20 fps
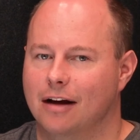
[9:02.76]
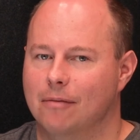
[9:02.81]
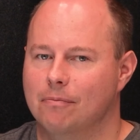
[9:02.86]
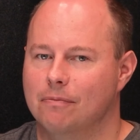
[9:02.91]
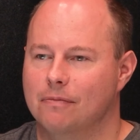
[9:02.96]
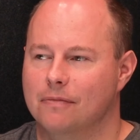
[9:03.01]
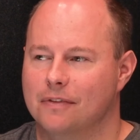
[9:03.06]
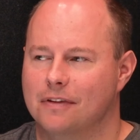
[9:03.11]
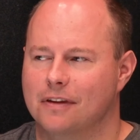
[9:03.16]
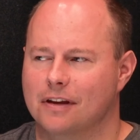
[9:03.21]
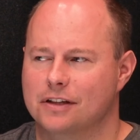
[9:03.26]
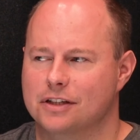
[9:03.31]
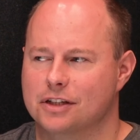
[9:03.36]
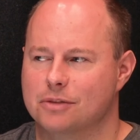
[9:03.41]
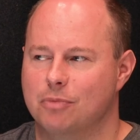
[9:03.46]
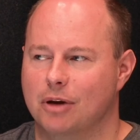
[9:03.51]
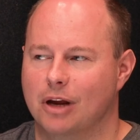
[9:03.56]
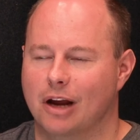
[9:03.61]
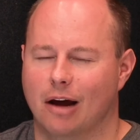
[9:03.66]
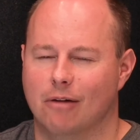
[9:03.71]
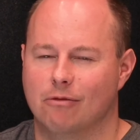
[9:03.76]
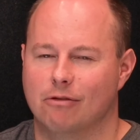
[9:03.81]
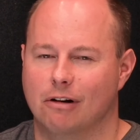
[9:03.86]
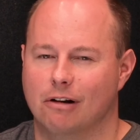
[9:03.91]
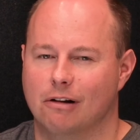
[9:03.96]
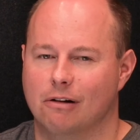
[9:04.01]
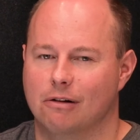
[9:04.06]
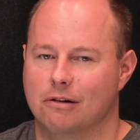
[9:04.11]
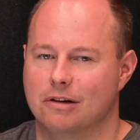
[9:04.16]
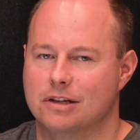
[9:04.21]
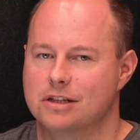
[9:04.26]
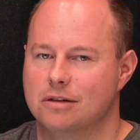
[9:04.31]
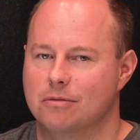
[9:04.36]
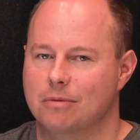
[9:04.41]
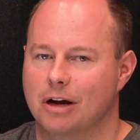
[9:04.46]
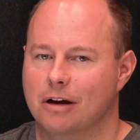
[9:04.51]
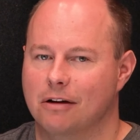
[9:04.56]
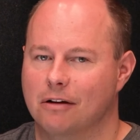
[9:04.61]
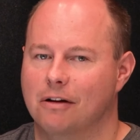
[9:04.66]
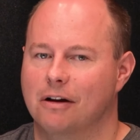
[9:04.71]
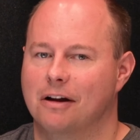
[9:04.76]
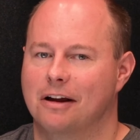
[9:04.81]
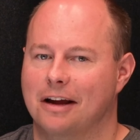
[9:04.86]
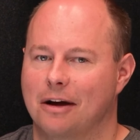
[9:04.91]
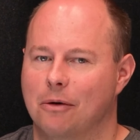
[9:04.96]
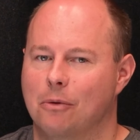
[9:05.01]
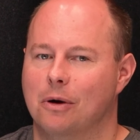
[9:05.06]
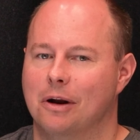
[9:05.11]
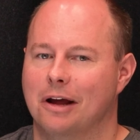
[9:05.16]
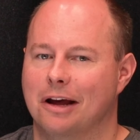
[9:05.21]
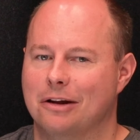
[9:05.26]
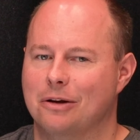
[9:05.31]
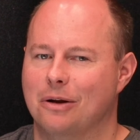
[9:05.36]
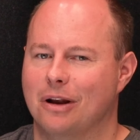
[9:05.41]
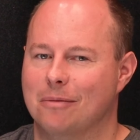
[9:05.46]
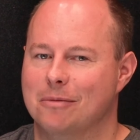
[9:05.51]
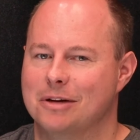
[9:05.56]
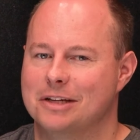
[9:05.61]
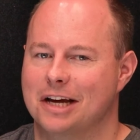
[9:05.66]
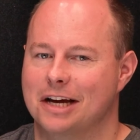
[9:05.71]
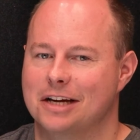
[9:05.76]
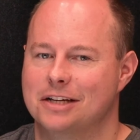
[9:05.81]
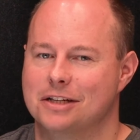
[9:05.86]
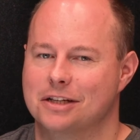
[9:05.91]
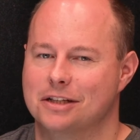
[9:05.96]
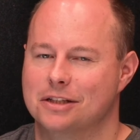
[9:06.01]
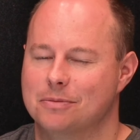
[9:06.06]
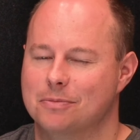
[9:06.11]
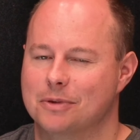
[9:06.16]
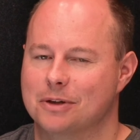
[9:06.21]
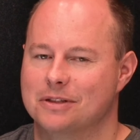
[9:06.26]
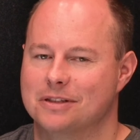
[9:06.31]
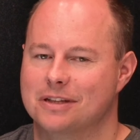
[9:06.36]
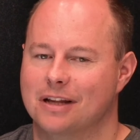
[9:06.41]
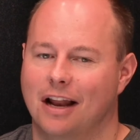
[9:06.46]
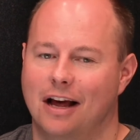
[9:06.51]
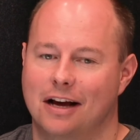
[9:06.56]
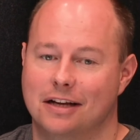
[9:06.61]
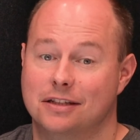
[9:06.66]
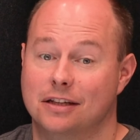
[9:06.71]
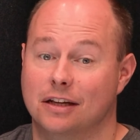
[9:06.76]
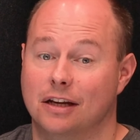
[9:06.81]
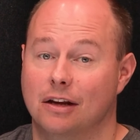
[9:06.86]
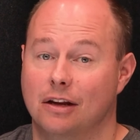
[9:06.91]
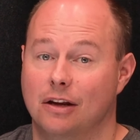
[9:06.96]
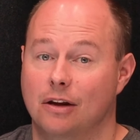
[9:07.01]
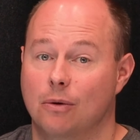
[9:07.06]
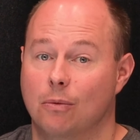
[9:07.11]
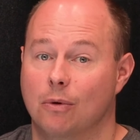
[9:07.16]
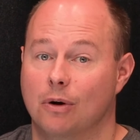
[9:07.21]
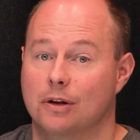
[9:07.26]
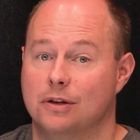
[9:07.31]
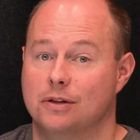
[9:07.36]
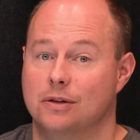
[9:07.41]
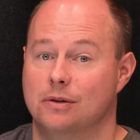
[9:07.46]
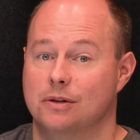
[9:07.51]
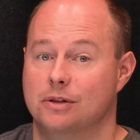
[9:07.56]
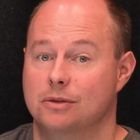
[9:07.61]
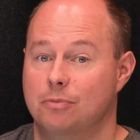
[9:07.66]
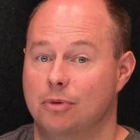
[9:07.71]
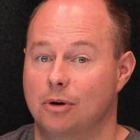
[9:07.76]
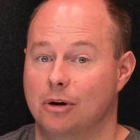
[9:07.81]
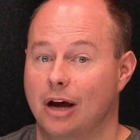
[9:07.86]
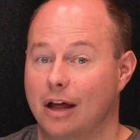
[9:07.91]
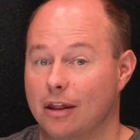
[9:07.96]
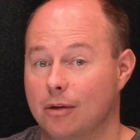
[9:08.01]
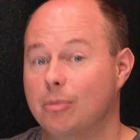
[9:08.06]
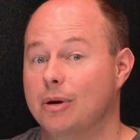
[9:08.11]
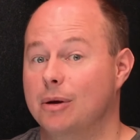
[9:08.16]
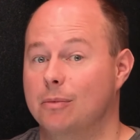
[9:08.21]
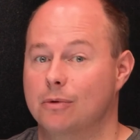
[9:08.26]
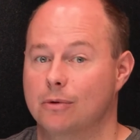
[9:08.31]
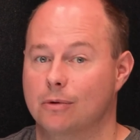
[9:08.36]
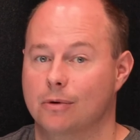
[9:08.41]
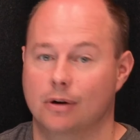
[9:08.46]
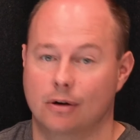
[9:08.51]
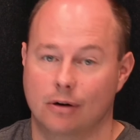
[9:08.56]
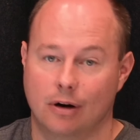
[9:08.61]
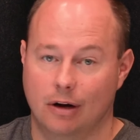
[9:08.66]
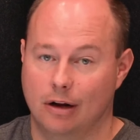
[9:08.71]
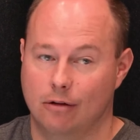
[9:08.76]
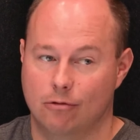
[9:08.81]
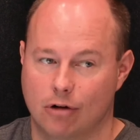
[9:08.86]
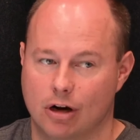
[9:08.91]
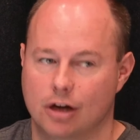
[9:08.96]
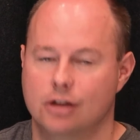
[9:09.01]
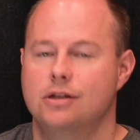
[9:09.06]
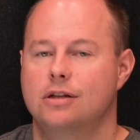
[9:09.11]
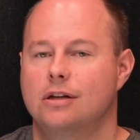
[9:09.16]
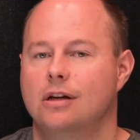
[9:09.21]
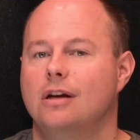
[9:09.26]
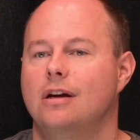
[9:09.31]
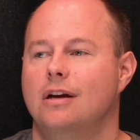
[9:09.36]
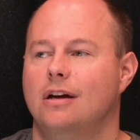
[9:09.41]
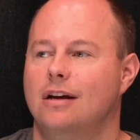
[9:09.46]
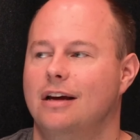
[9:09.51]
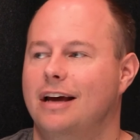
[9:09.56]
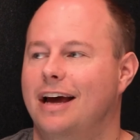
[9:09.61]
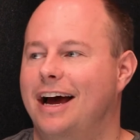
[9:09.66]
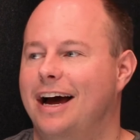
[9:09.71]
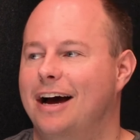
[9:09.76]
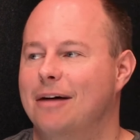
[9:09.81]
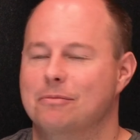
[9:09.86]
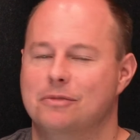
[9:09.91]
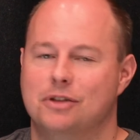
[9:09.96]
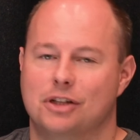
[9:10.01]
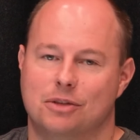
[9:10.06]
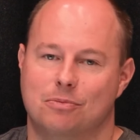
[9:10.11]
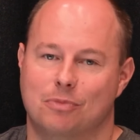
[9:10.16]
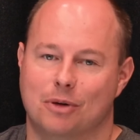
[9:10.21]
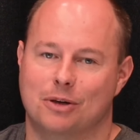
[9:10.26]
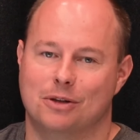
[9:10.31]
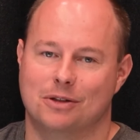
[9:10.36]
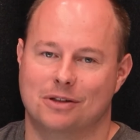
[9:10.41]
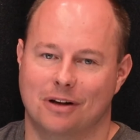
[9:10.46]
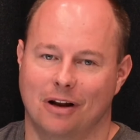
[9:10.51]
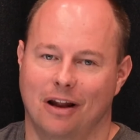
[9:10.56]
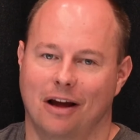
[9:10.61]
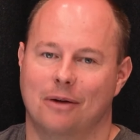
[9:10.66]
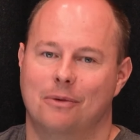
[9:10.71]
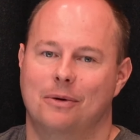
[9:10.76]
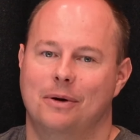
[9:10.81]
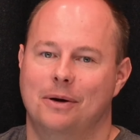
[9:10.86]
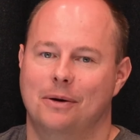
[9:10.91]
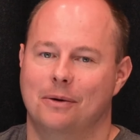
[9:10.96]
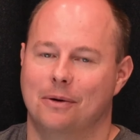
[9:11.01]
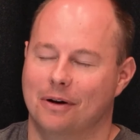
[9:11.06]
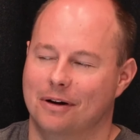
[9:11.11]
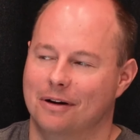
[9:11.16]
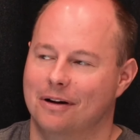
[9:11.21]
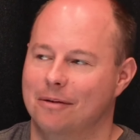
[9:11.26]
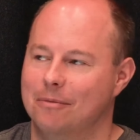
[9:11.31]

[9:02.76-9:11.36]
um, think just being upfront and honest about okay what are your limitations because the last thing you want to do is put other people in, at risk um, just because you're like woohoo